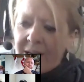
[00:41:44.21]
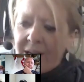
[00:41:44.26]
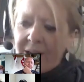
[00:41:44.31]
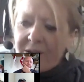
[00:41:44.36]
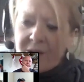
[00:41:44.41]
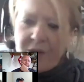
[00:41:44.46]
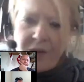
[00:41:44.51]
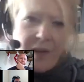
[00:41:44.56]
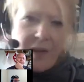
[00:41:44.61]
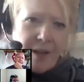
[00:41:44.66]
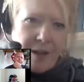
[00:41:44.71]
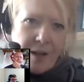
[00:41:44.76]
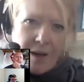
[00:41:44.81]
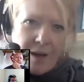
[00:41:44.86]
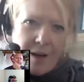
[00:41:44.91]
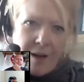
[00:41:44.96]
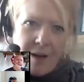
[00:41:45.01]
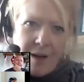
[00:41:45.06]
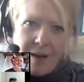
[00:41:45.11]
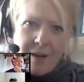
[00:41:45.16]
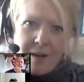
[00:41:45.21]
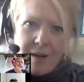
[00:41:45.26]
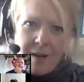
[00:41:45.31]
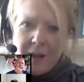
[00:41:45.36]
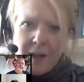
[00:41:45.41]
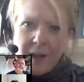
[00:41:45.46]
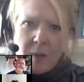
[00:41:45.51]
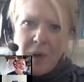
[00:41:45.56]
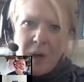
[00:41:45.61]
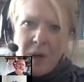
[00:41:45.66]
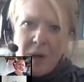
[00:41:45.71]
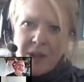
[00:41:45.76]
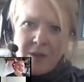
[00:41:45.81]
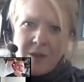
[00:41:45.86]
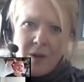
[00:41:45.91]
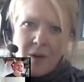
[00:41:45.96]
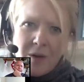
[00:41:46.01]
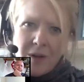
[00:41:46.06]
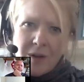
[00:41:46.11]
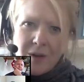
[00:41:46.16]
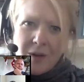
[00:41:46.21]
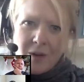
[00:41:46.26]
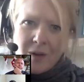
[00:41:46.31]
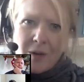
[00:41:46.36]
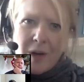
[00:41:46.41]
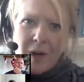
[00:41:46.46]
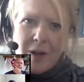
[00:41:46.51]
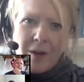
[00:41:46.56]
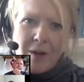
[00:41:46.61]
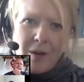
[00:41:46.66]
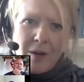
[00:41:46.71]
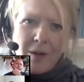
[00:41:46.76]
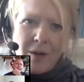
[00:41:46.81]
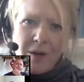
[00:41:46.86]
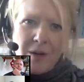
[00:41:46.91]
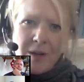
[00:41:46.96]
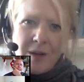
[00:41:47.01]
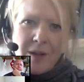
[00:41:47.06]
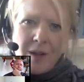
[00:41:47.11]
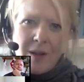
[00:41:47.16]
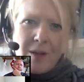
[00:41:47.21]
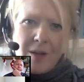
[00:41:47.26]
Is there like a public notice to creditors,